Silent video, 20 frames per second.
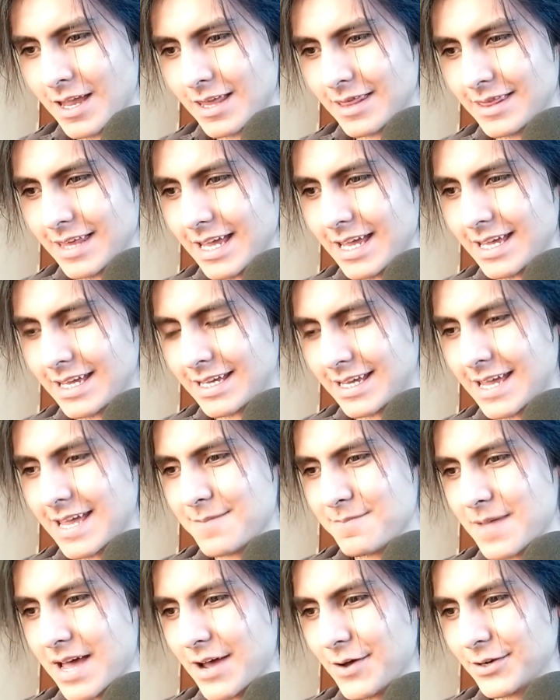they
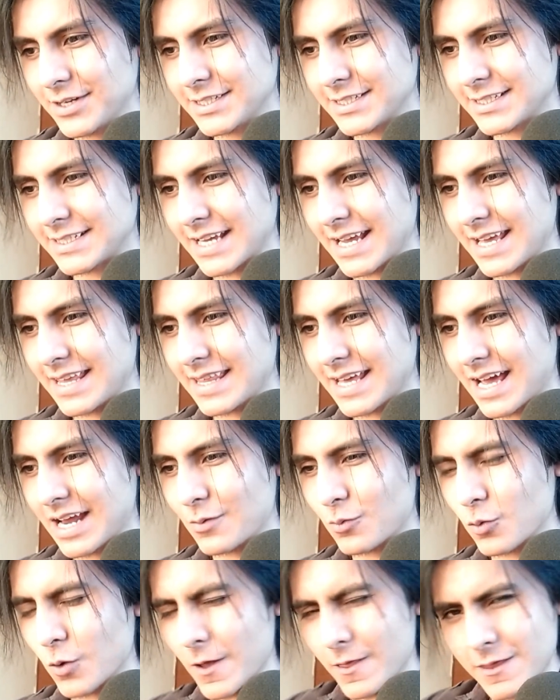came out and say
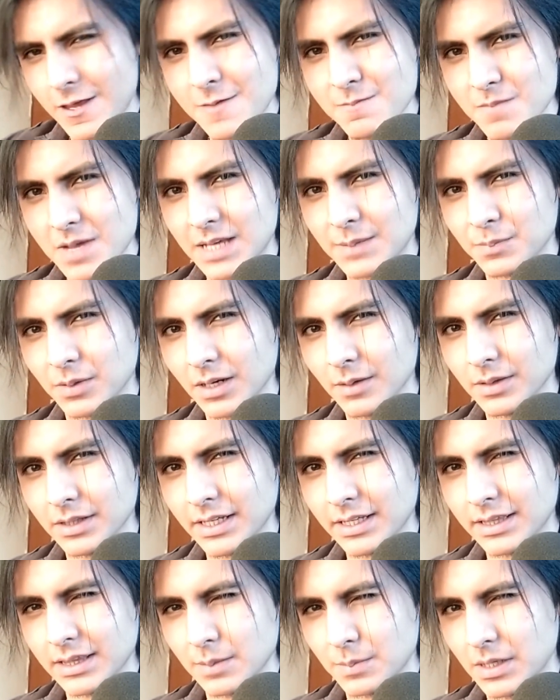that when they made
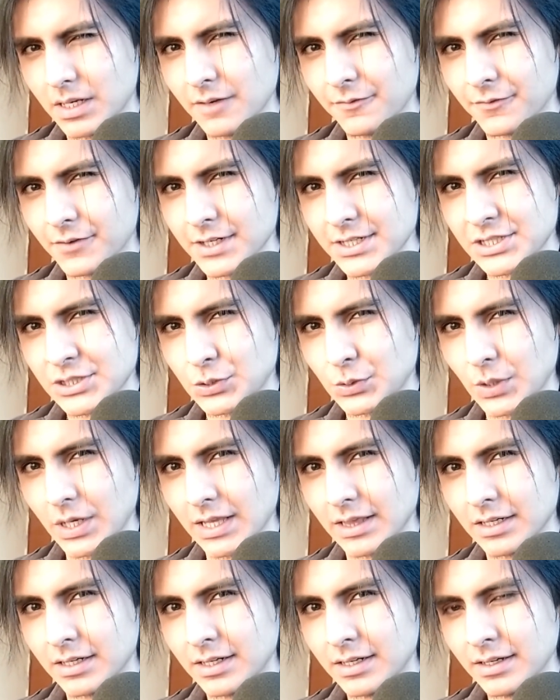public the very first
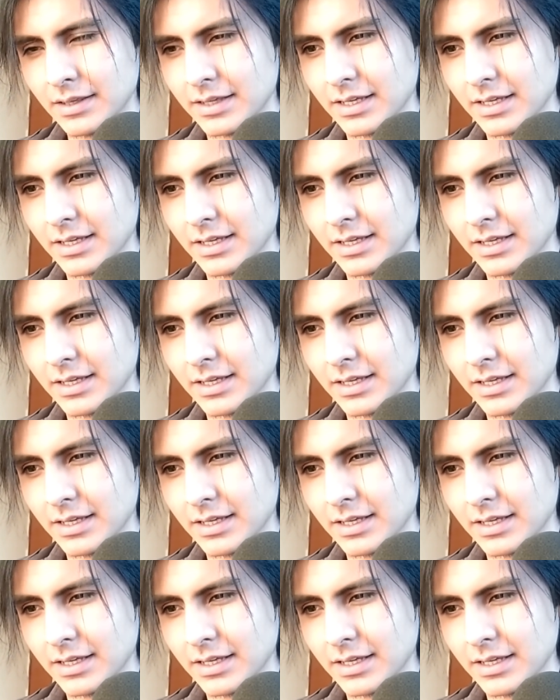trailer,